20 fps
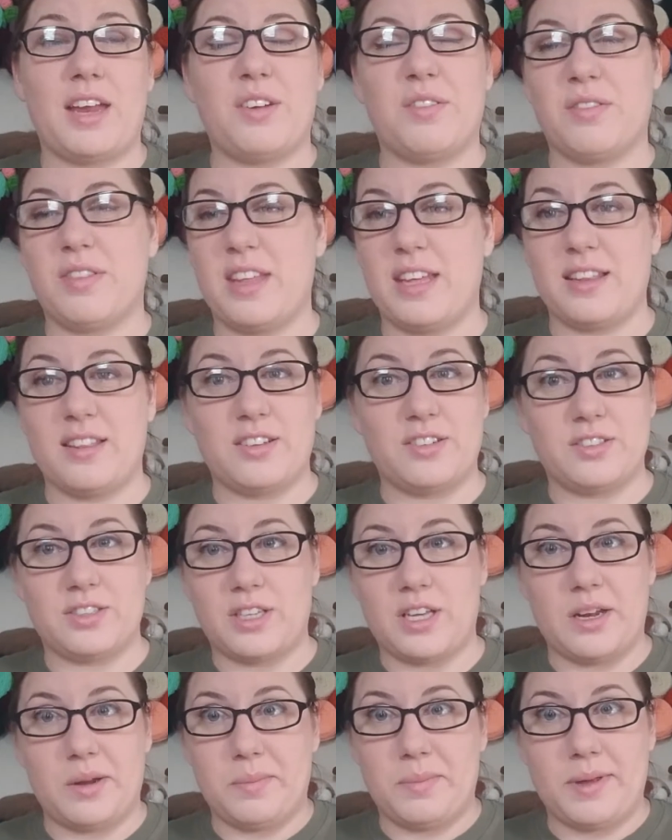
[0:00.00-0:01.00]
think there's
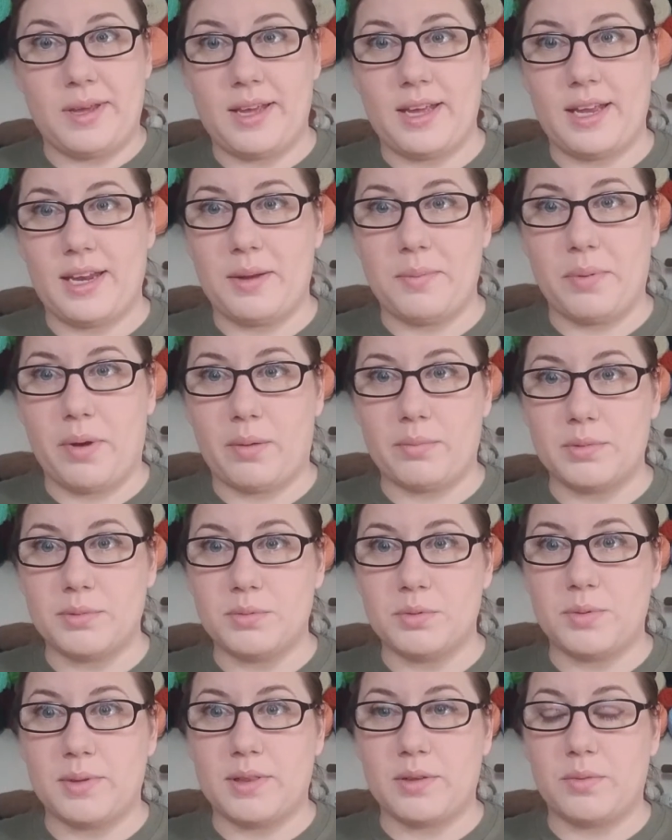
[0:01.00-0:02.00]
going to be any
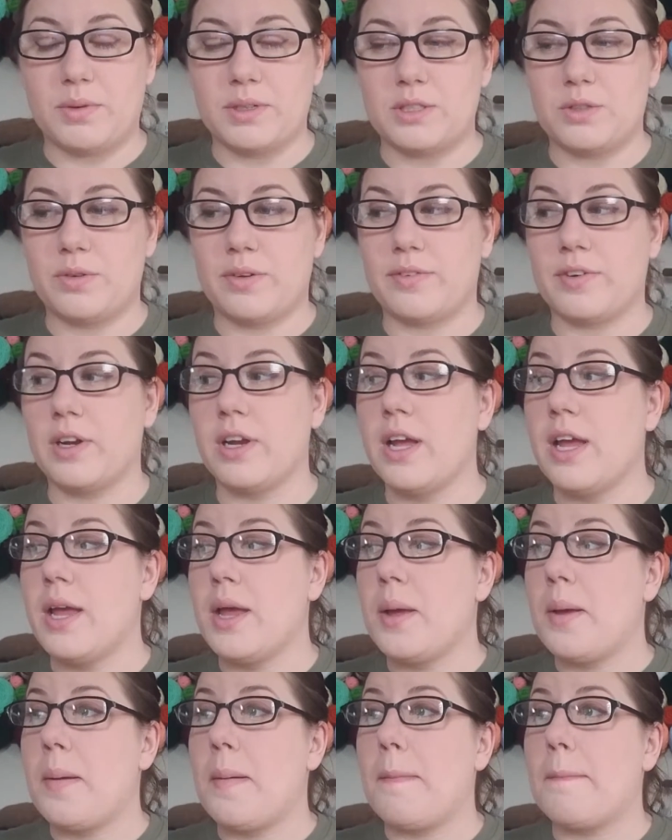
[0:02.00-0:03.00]
problems with it whatsoever.
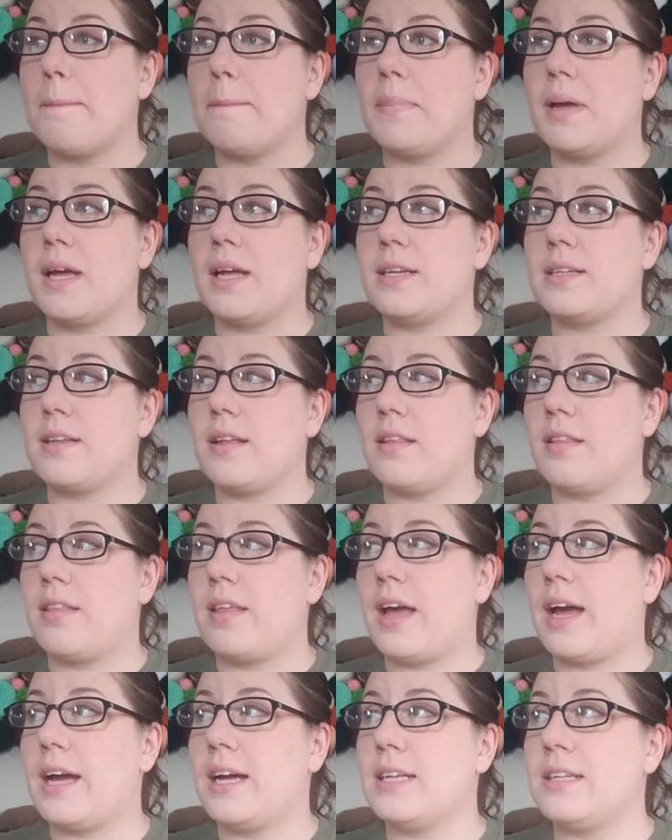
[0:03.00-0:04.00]
But
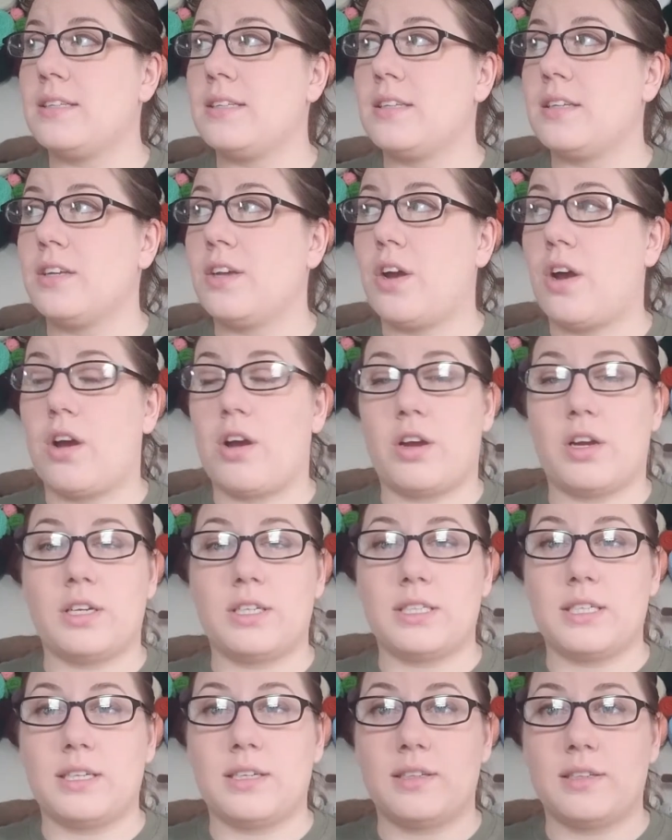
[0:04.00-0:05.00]
that
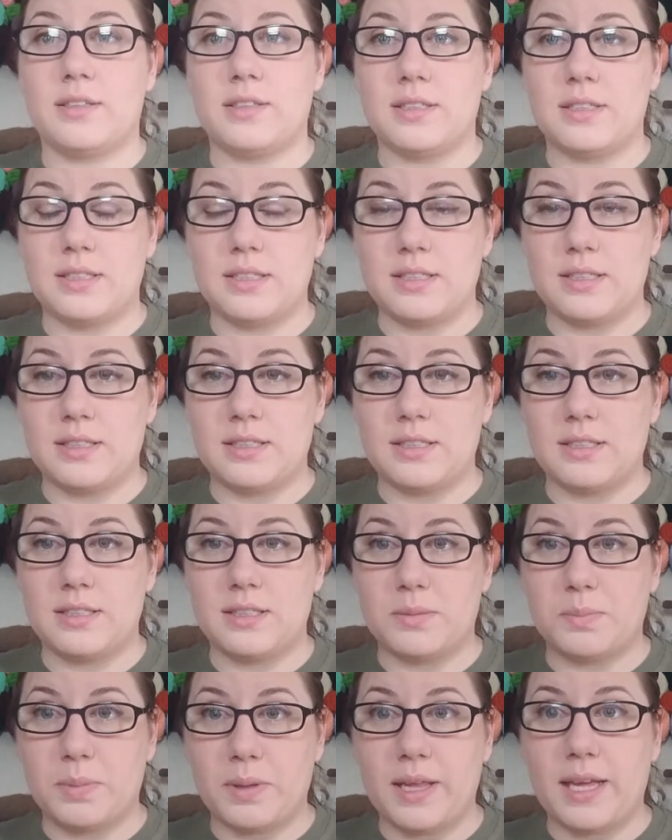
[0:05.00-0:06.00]
yarn
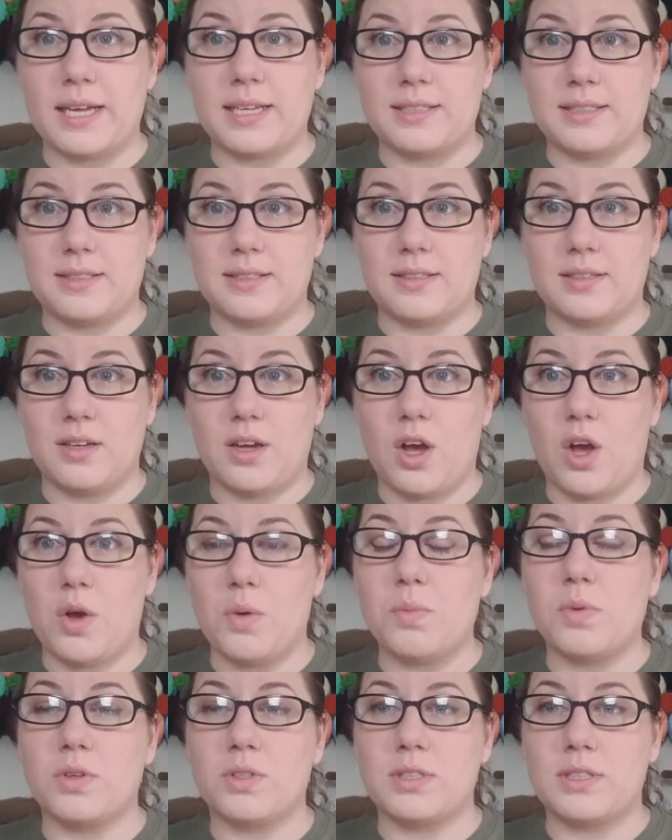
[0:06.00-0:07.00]
split
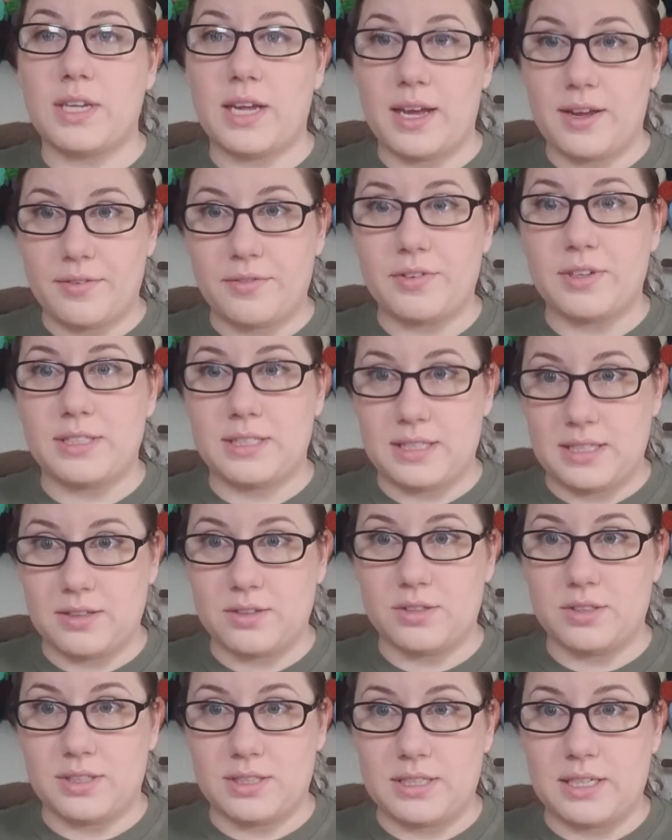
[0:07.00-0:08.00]
almost every
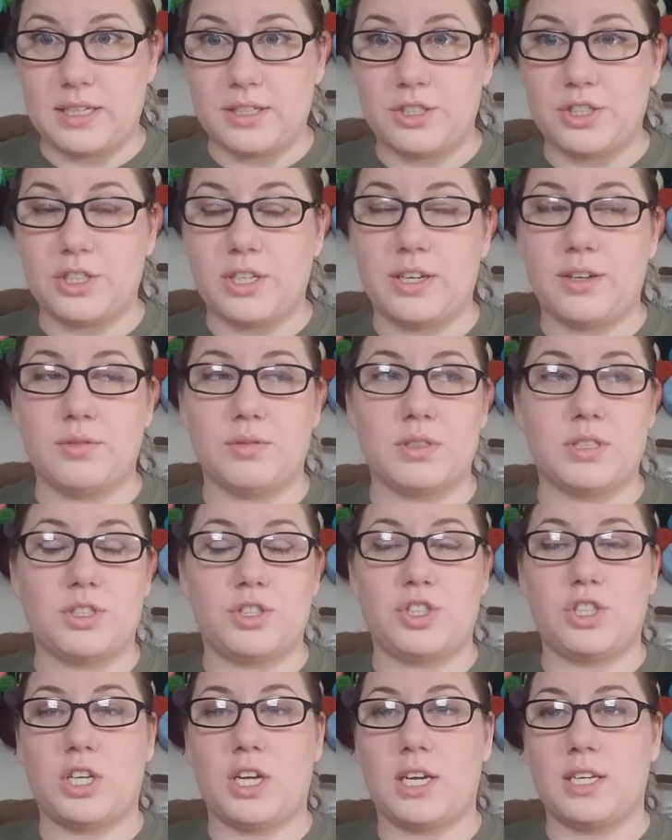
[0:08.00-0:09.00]
single stitch. It was
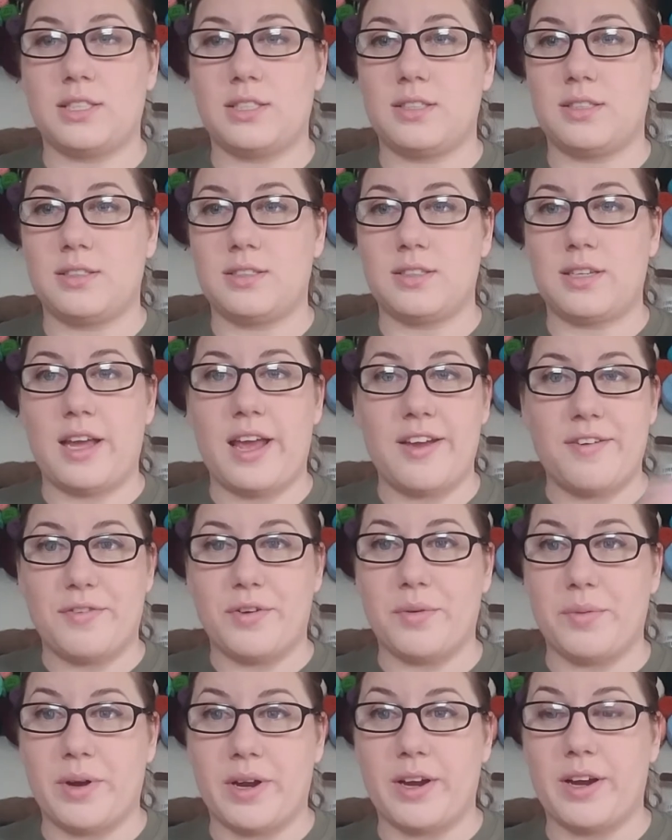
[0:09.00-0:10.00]
just
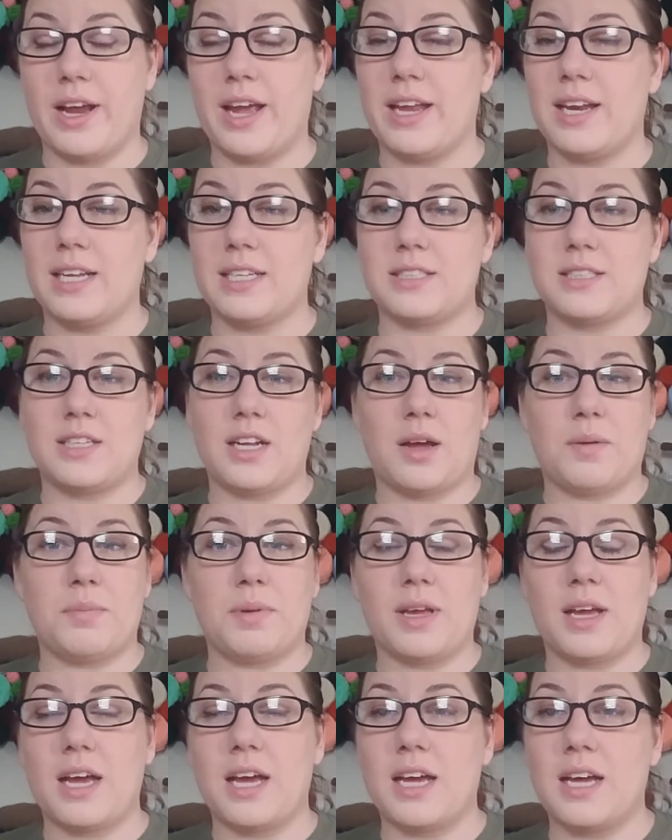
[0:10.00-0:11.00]
everywhere, and it's not
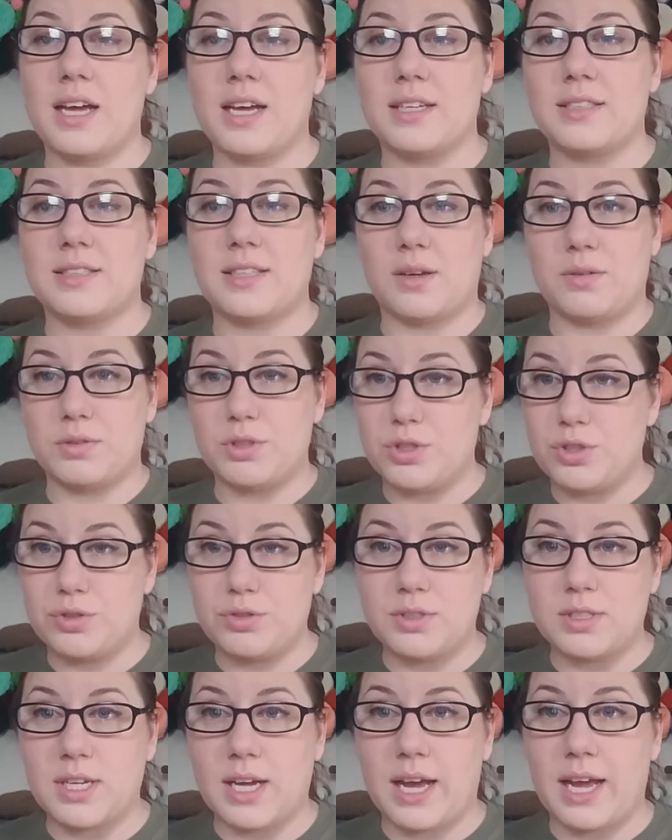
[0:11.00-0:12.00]
because I was
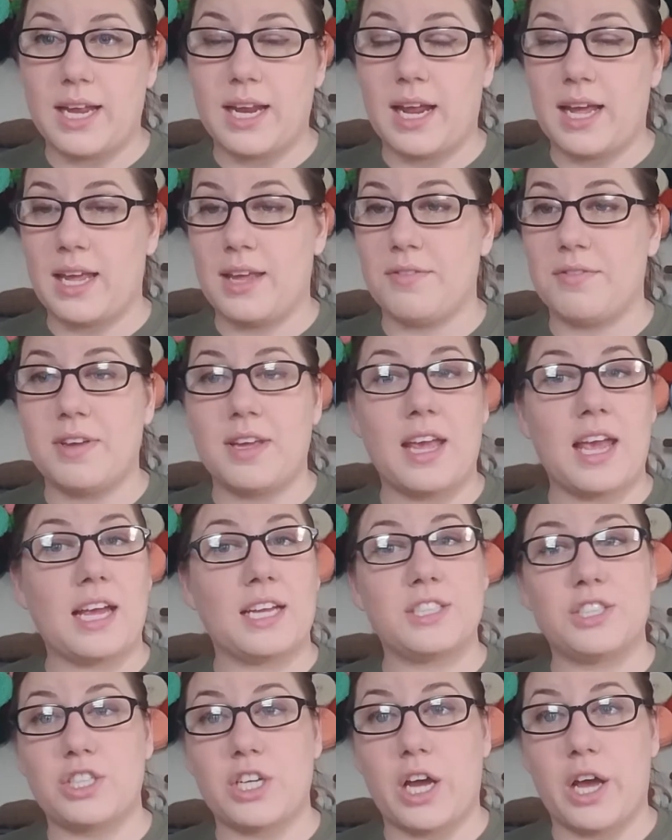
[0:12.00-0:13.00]
too tight. I even
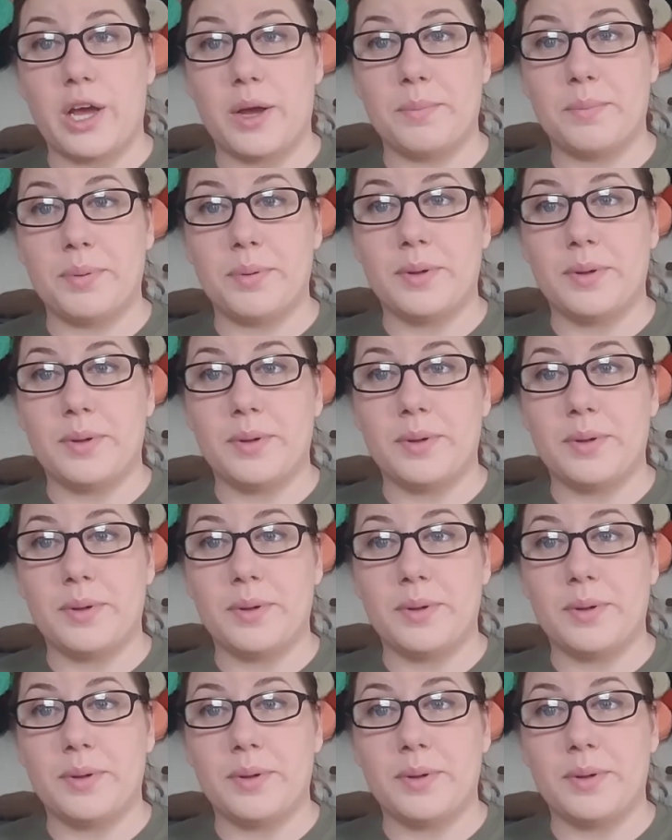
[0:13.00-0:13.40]
gauged up